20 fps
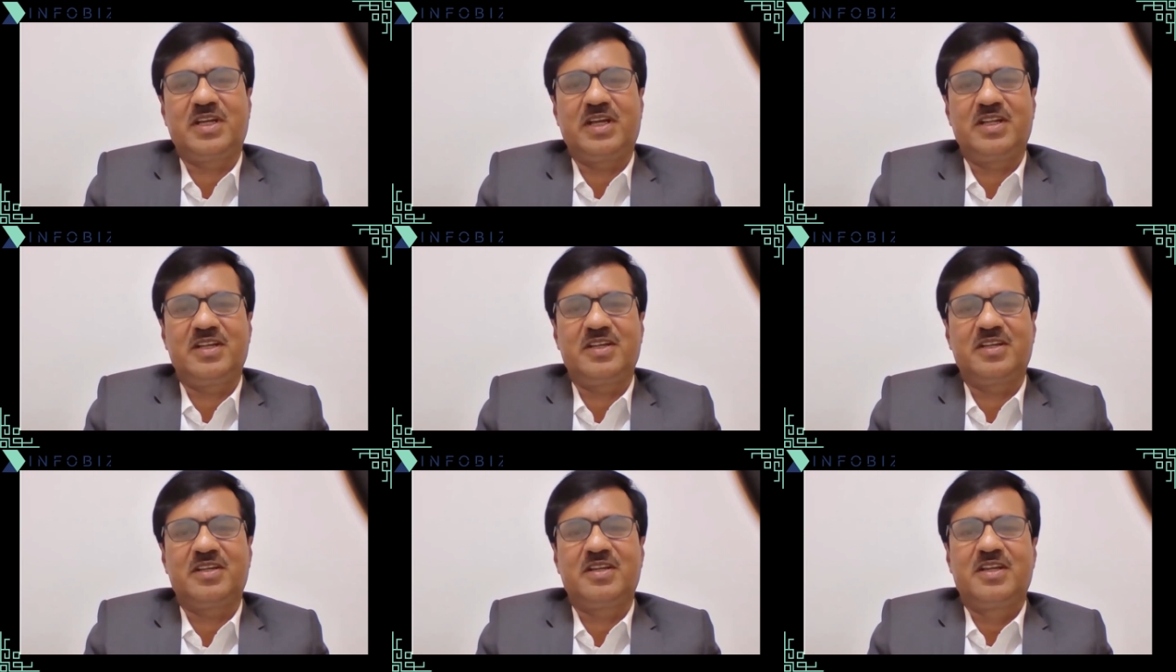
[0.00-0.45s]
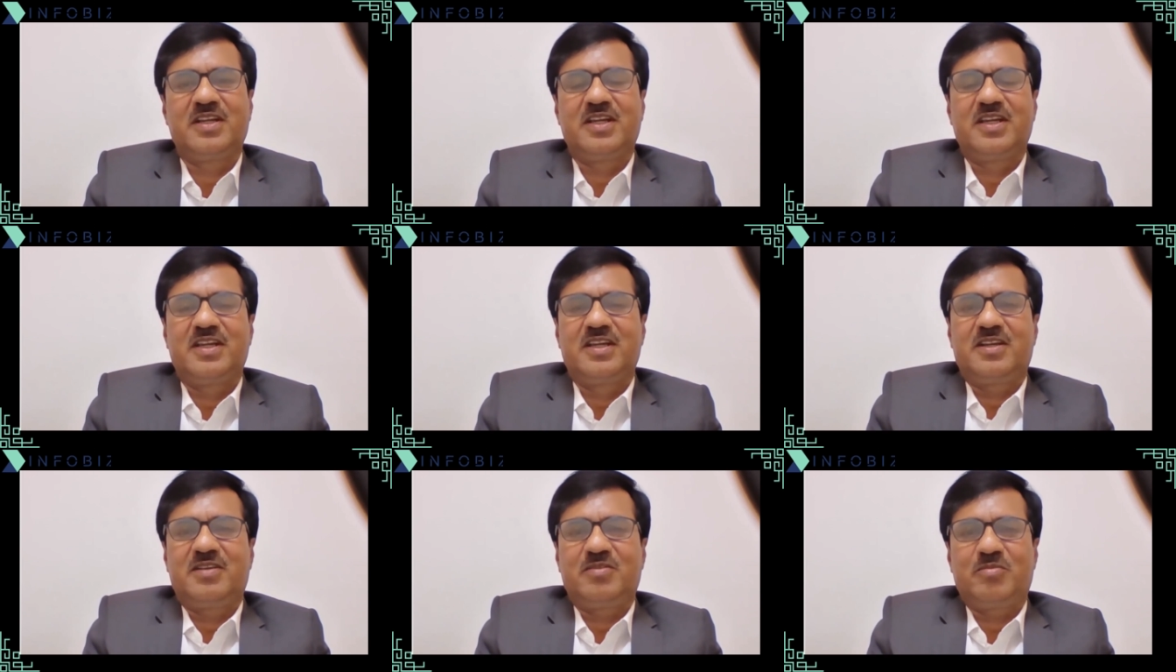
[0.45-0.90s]
And
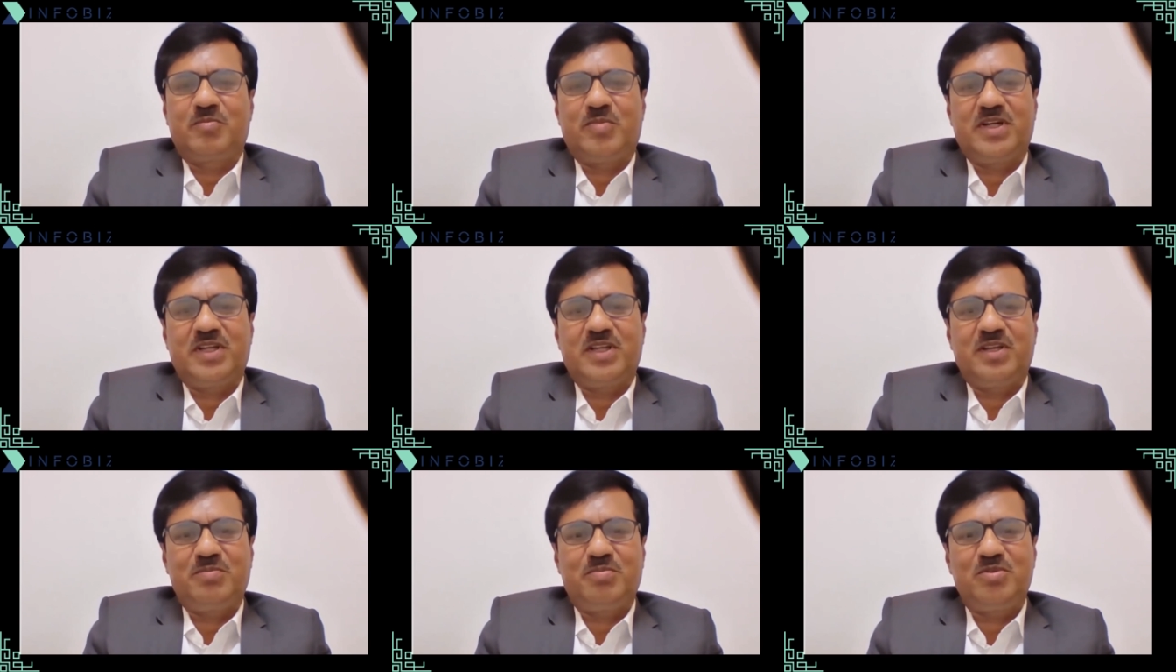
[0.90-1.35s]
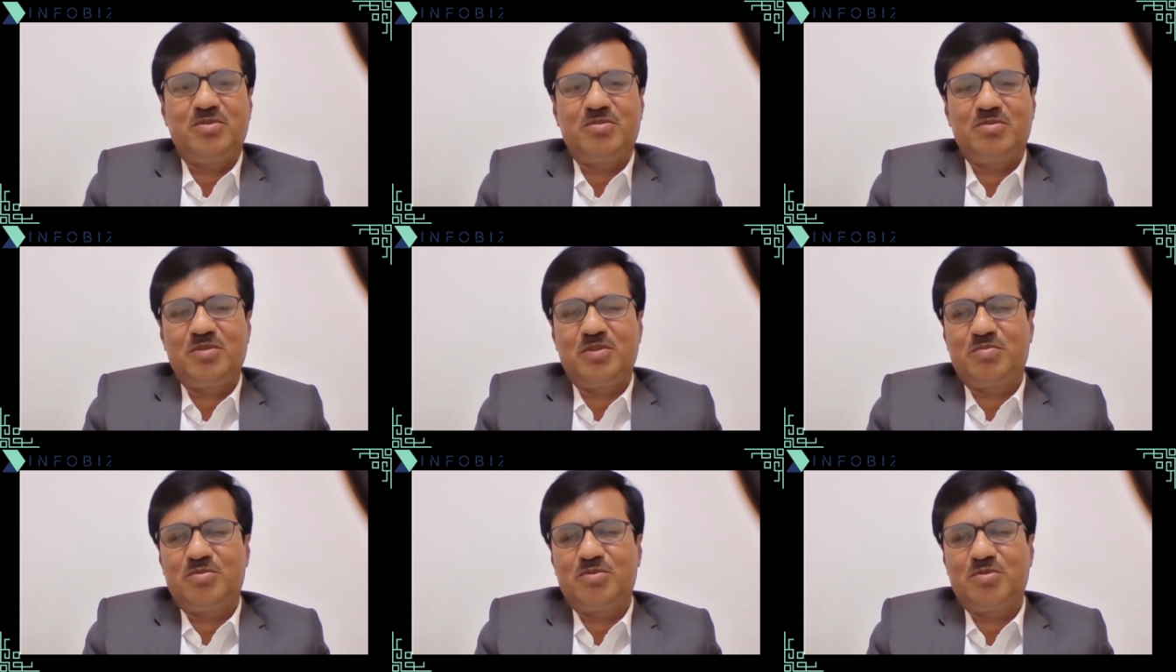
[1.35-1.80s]
But if
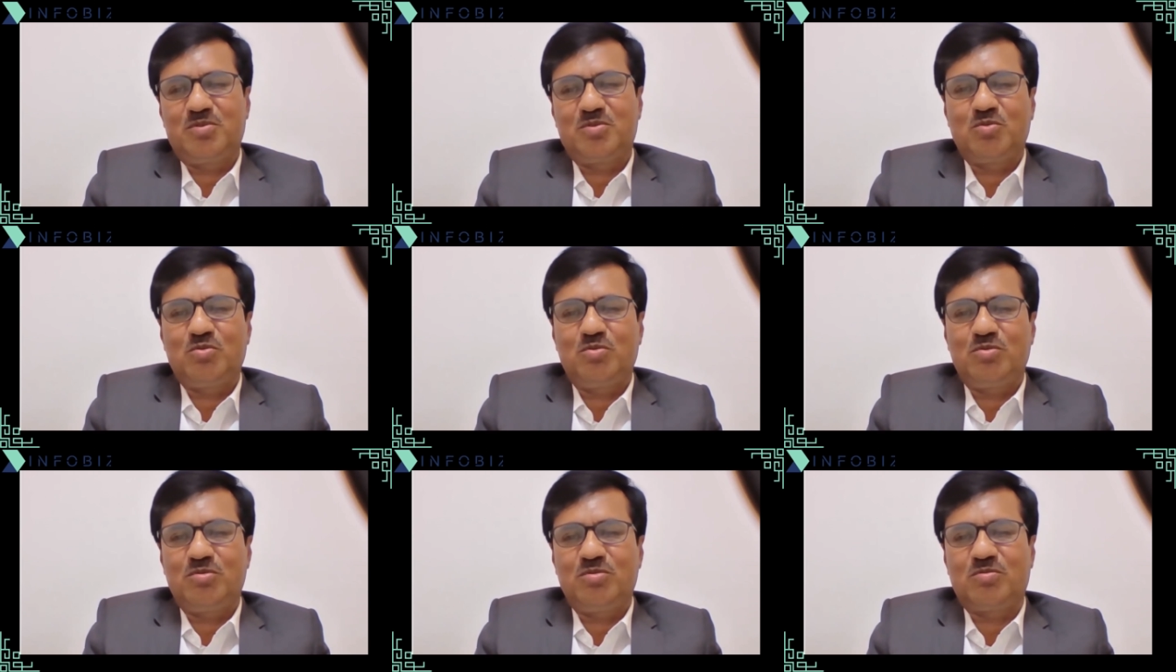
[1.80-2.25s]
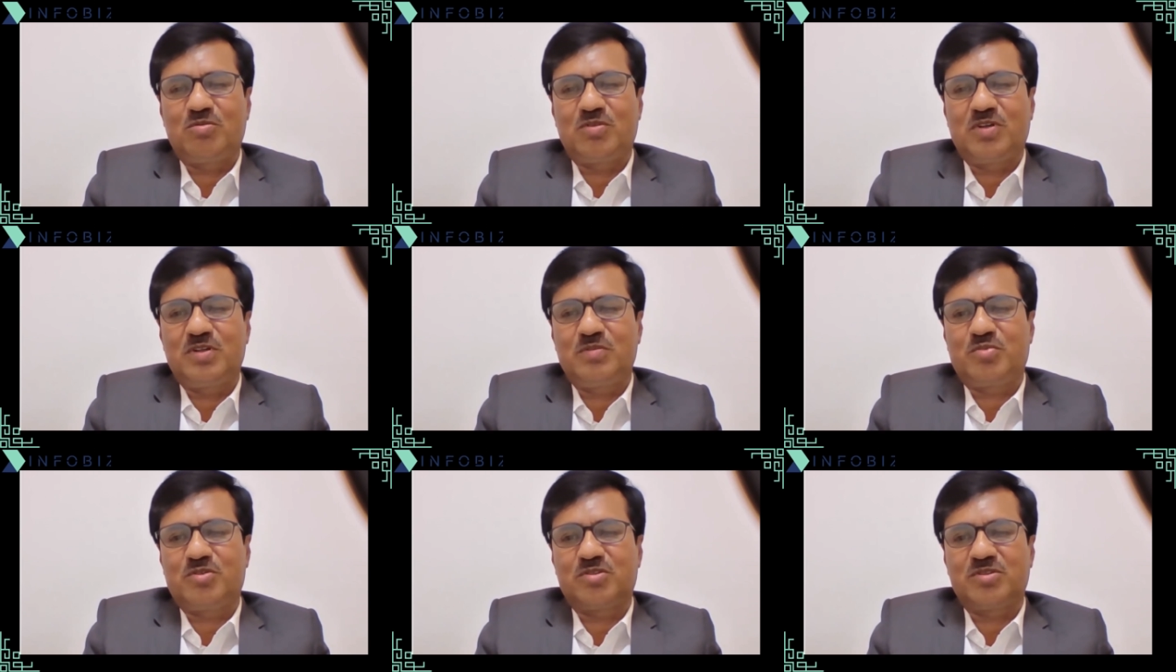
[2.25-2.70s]
you do one